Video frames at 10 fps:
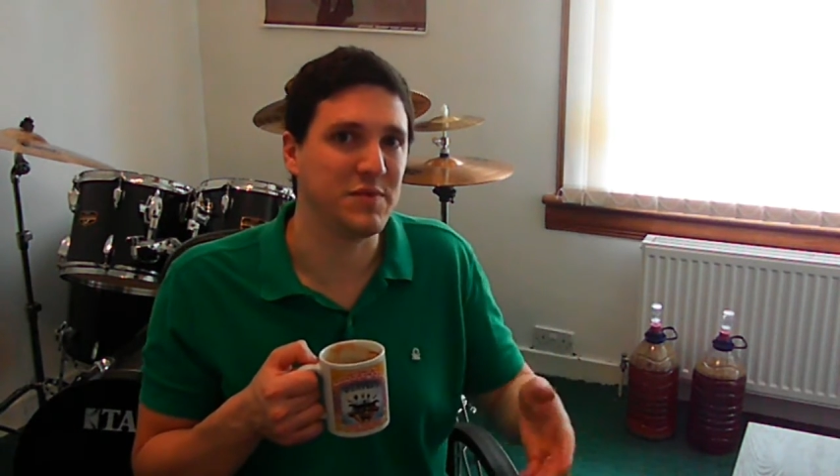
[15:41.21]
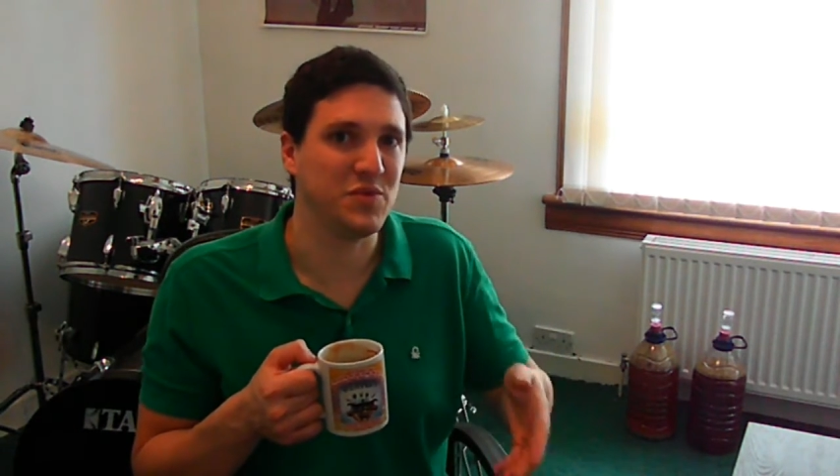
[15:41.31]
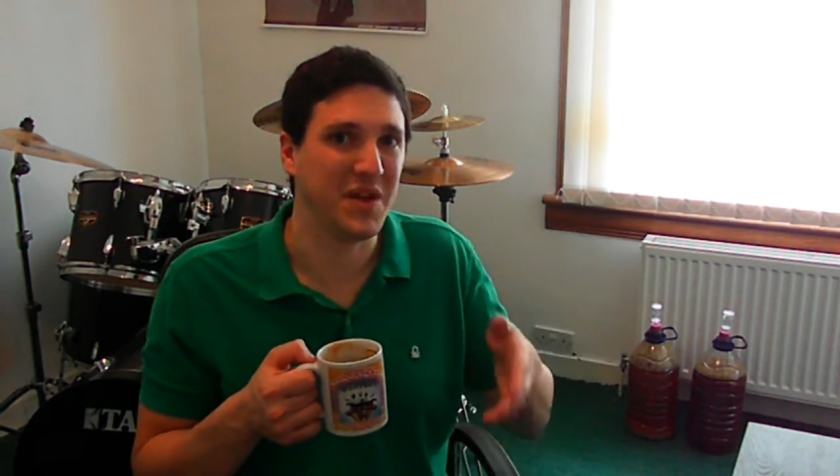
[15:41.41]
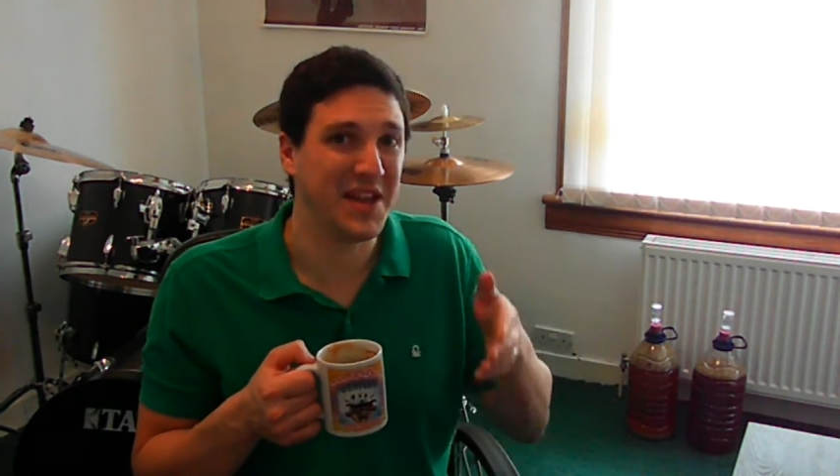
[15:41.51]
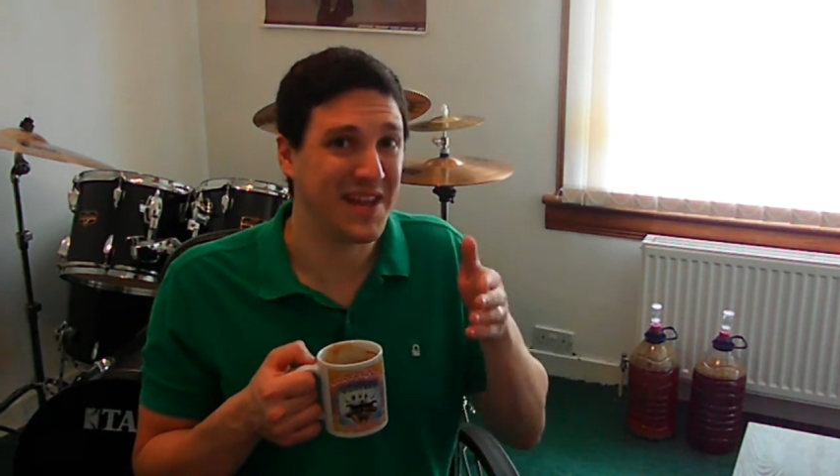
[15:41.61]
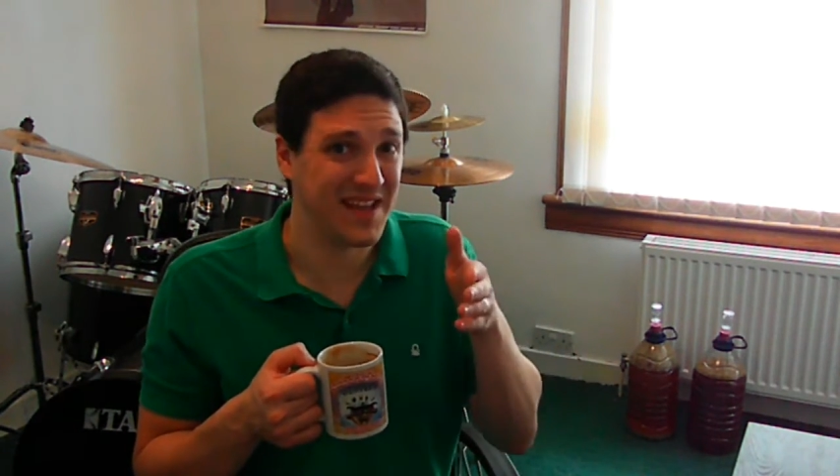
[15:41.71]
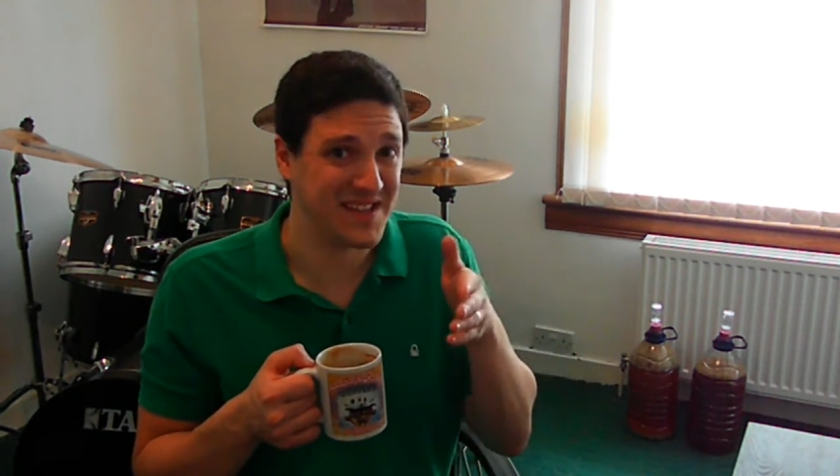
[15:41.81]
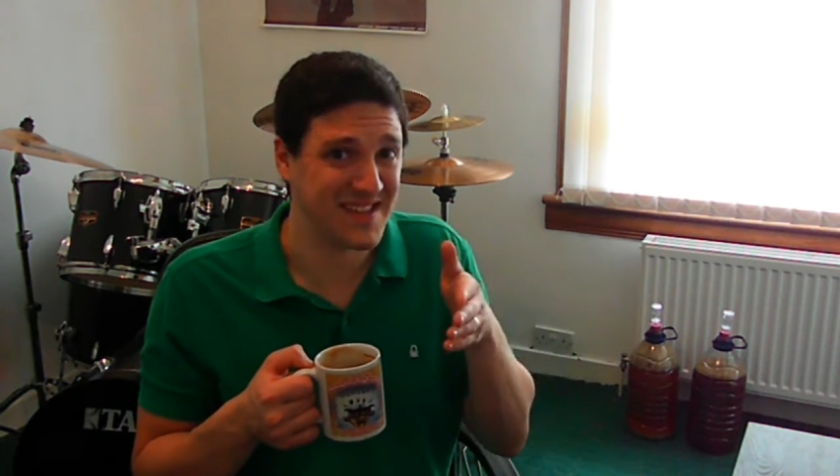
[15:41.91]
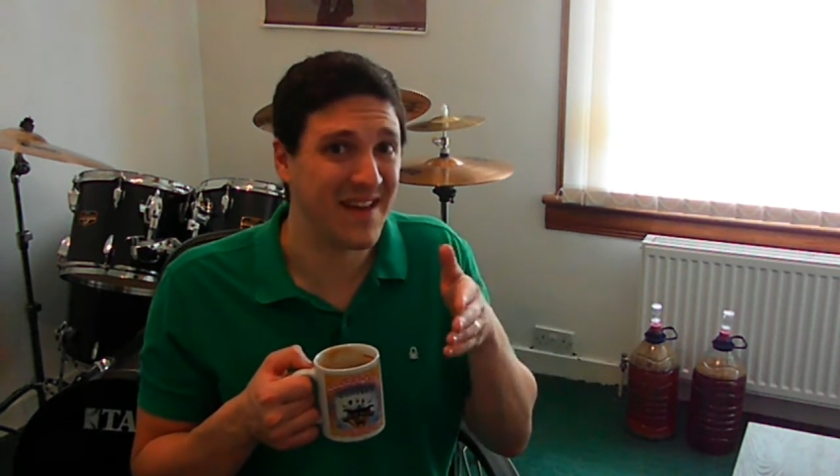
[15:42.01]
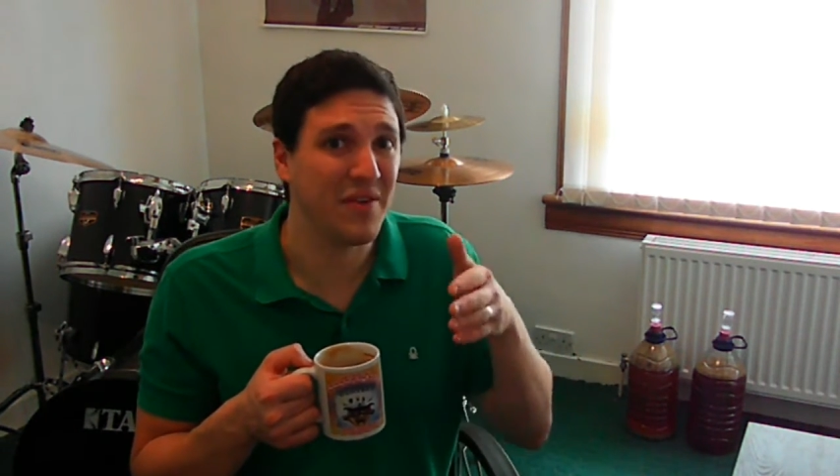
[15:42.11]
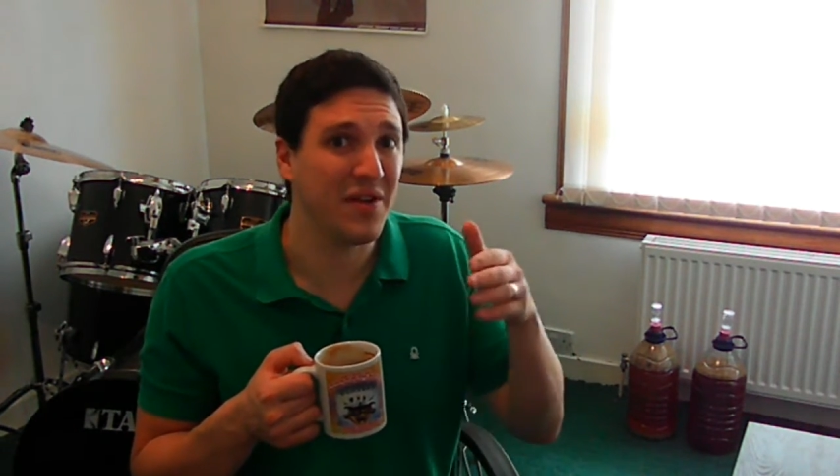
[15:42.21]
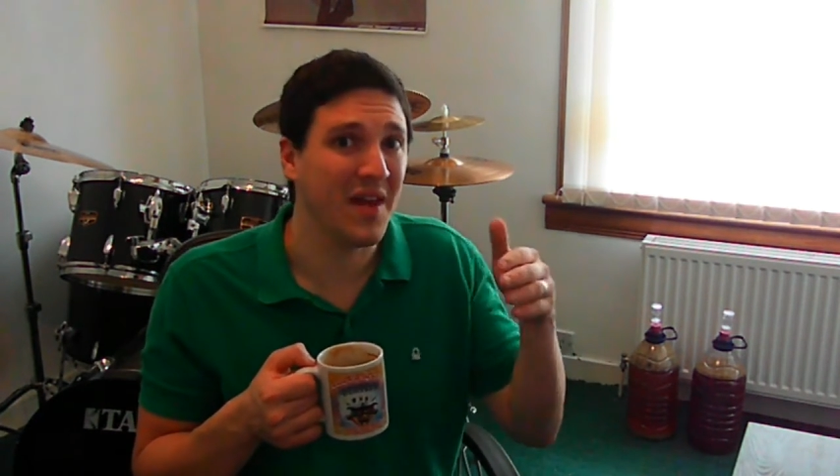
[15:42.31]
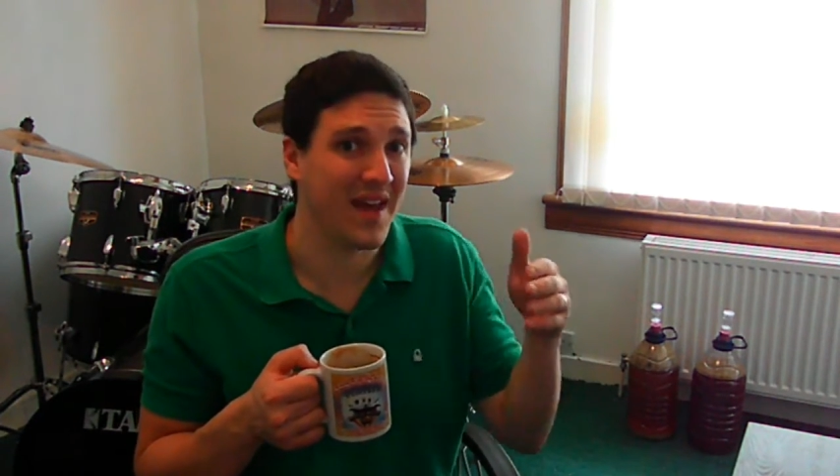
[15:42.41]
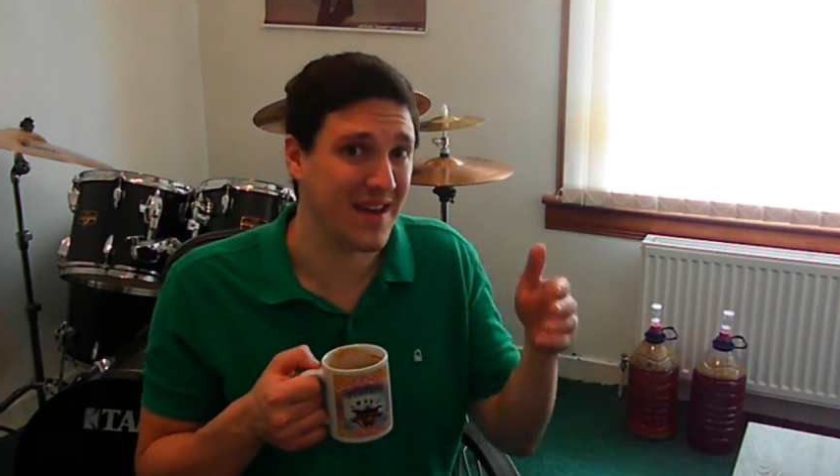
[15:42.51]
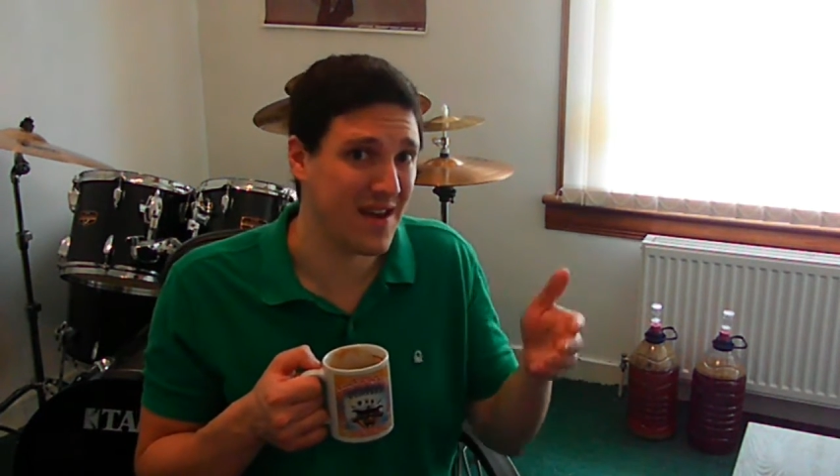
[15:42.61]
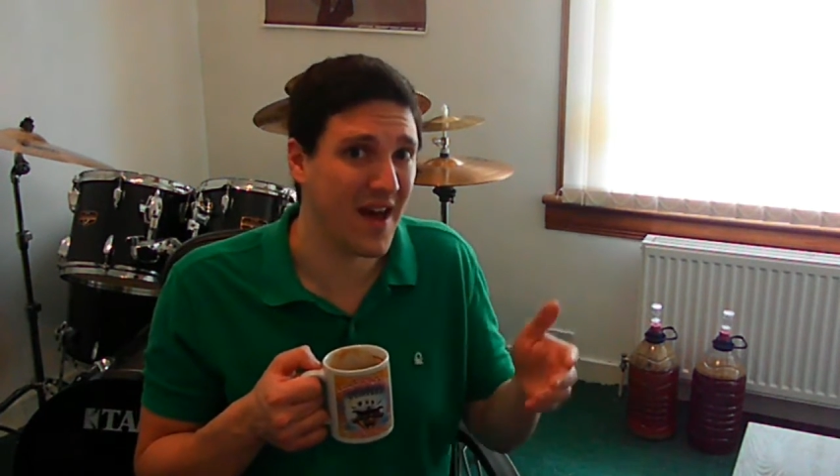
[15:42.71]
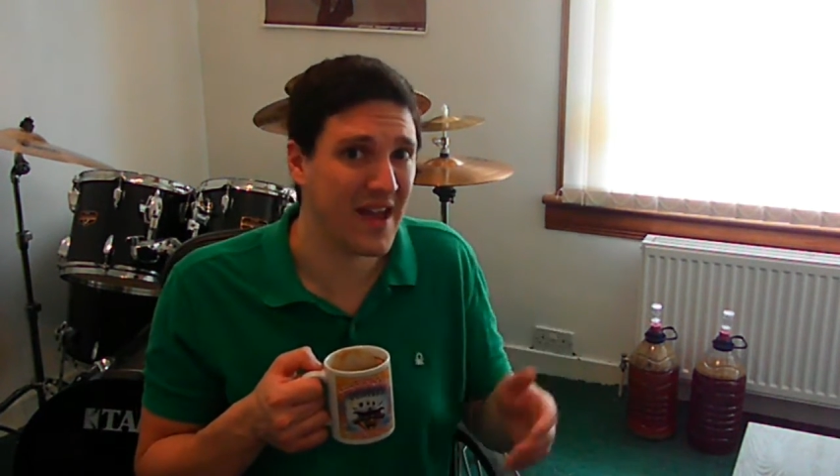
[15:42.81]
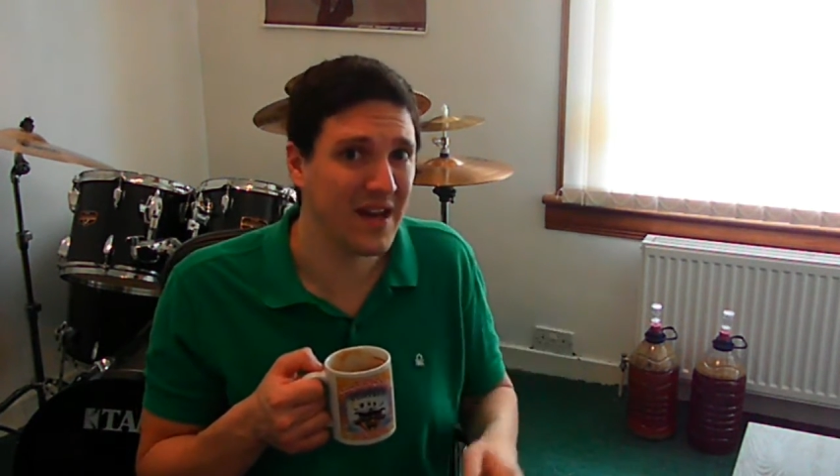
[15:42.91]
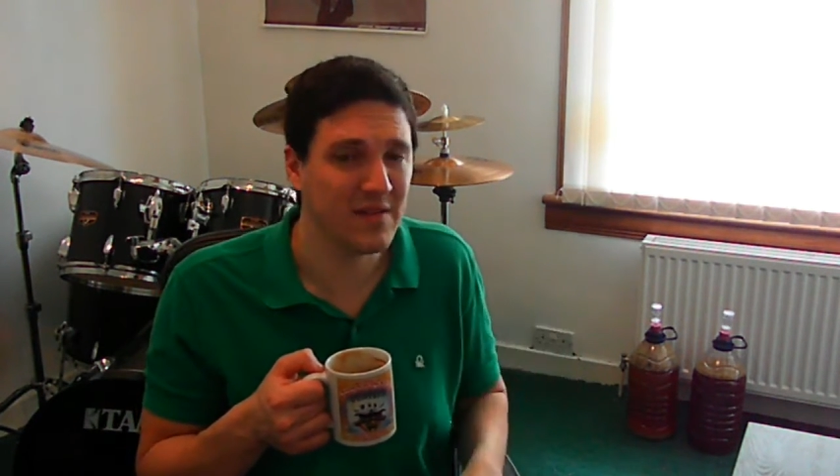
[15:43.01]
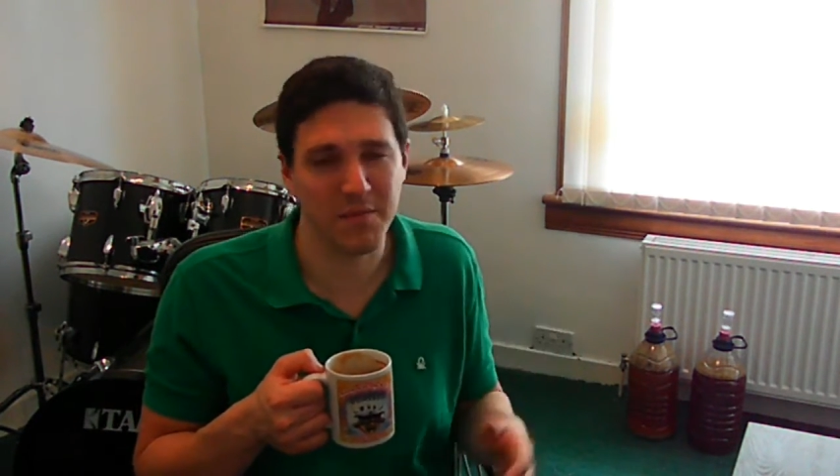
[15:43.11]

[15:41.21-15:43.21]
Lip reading: between day 7 and 9,